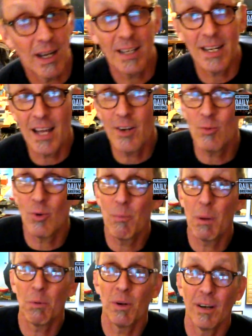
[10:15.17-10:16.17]
I don't
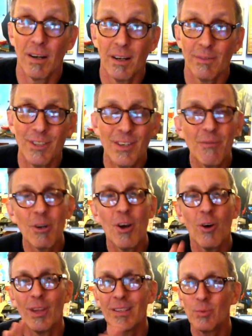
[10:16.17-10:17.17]
remember it enough. You never
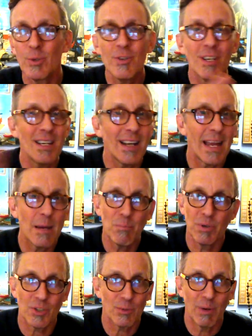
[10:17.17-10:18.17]
know. That's where you can get
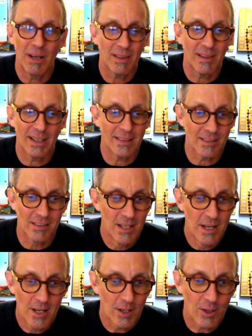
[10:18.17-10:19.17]
ambushed by things
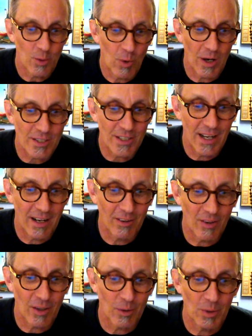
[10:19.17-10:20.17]
you watch now,
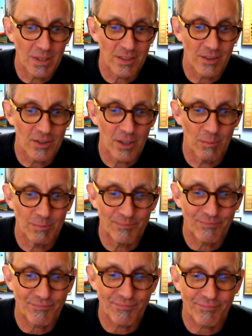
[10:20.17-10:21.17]
and all at once there's some.
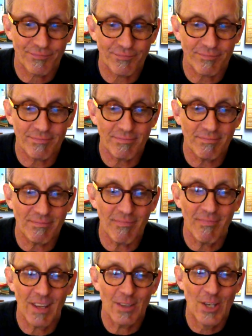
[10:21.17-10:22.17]

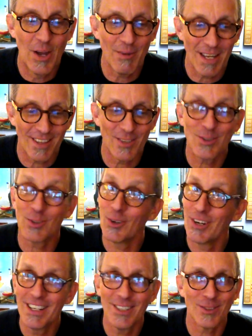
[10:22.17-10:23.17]
So yeah, those
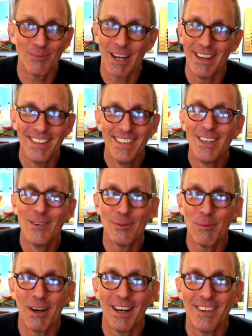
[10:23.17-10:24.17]
tornadoes, man,
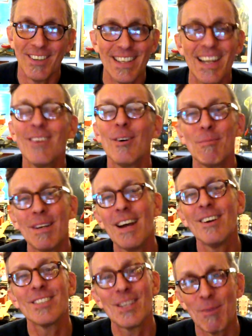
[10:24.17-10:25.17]
from Iowa.
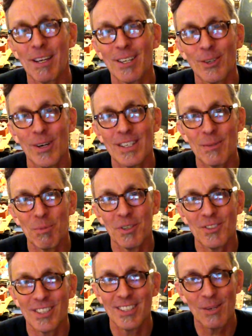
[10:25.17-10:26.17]
Now I seem like a crazy
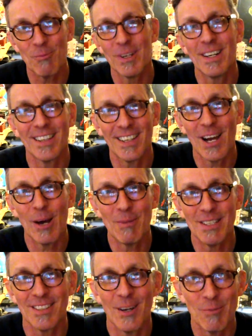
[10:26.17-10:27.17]
person because I'm reading the
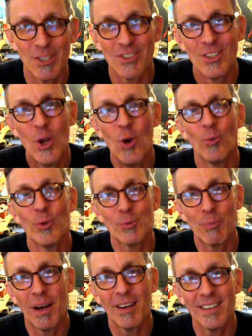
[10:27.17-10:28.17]
comments and I'm just
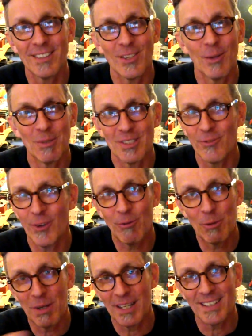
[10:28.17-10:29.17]
responding to them as if
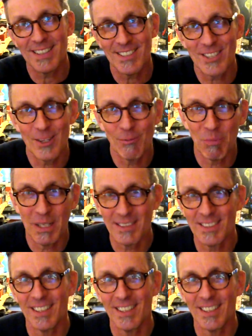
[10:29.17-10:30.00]
everybody can see them. But